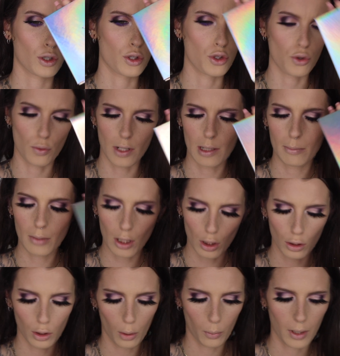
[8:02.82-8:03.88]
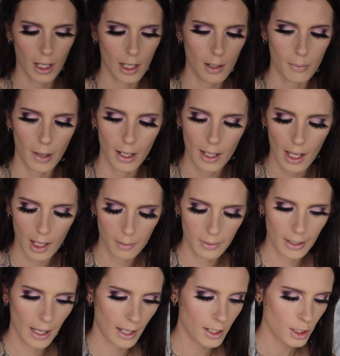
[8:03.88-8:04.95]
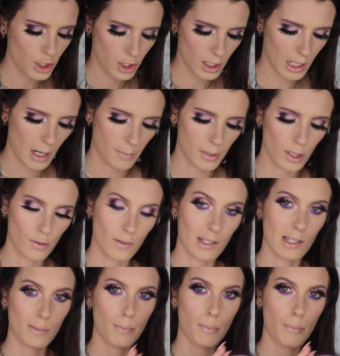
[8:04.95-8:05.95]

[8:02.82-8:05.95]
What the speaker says: Dream Glow Kit by ABH, and I'm going to use this